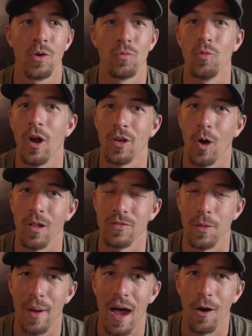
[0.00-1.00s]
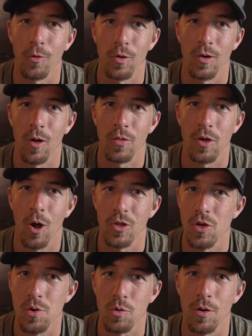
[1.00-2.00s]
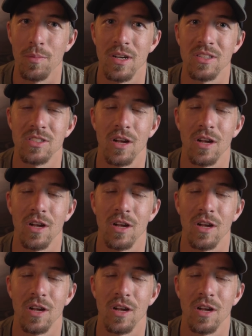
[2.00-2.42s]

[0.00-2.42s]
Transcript: running all of the power and all the audio equipment and